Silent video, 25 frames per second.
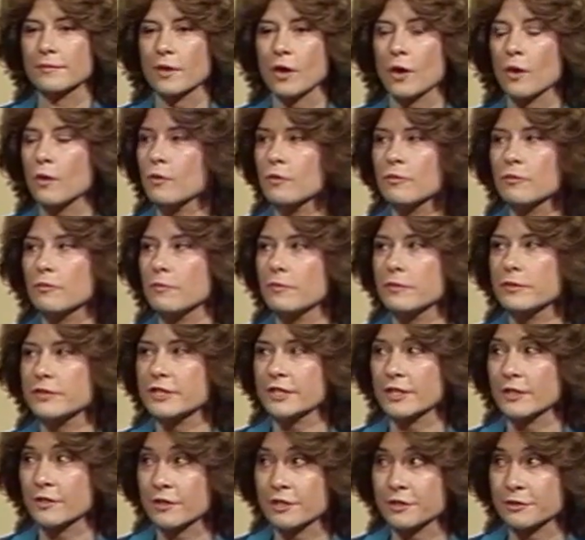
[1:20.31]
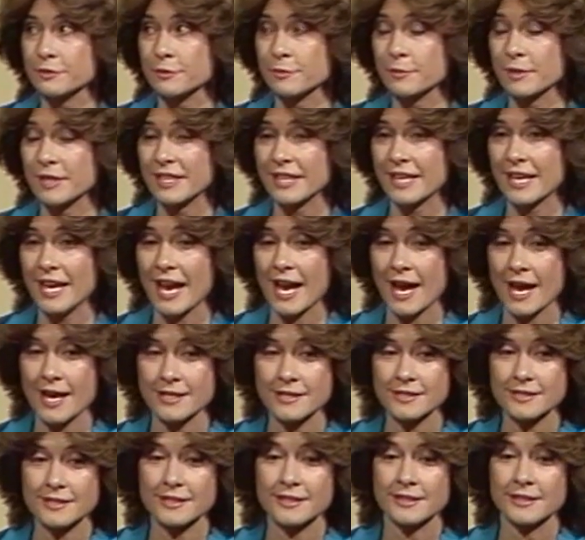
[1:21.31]
whole series was being
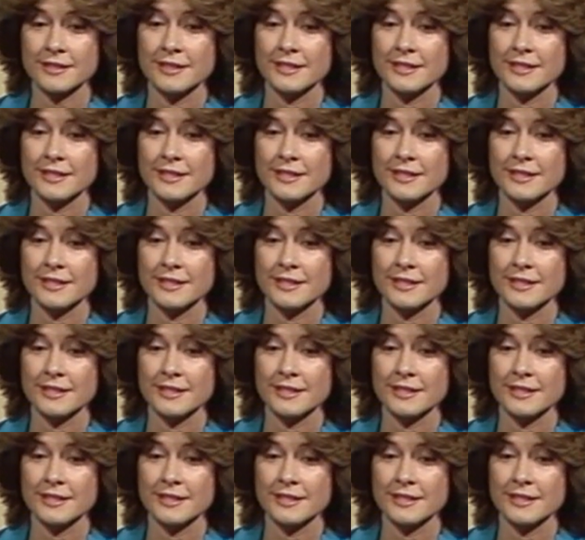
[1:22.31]
cast,